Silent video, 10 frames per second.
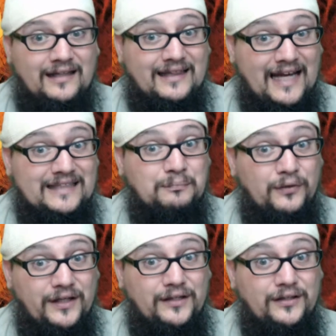Like, that's
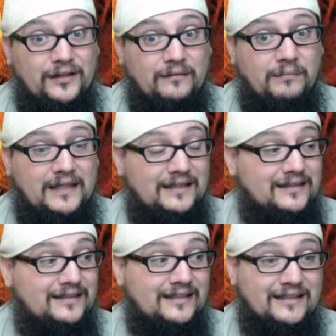pretty good
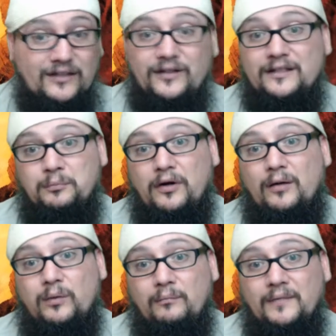because it's a serious
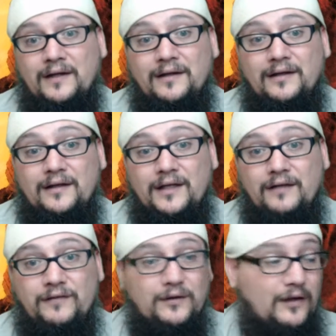problem
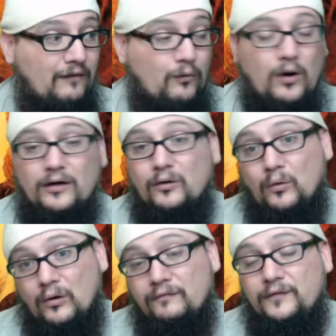if you don't have
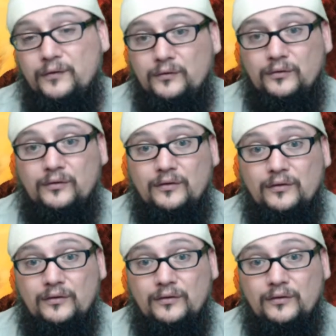water or food